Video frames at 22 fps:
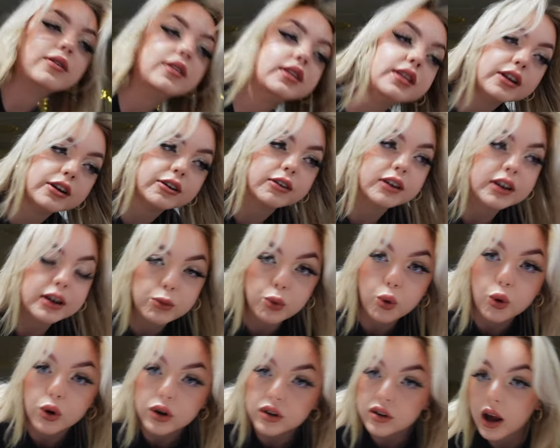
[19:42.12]
literally
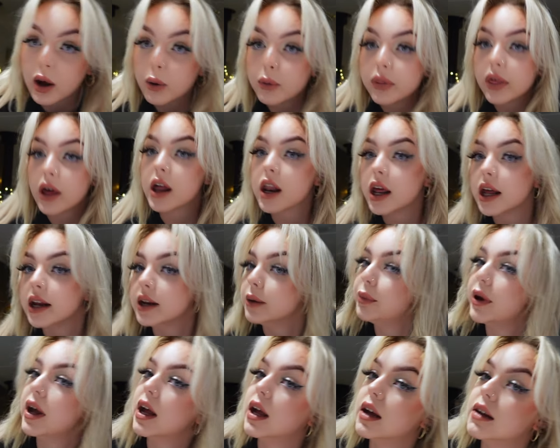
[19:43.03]
walked out without any
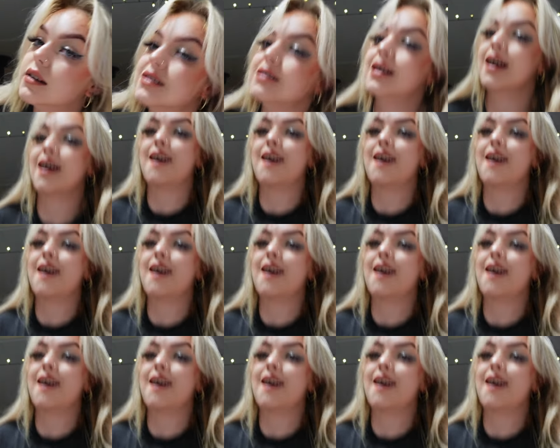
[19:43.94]
pants.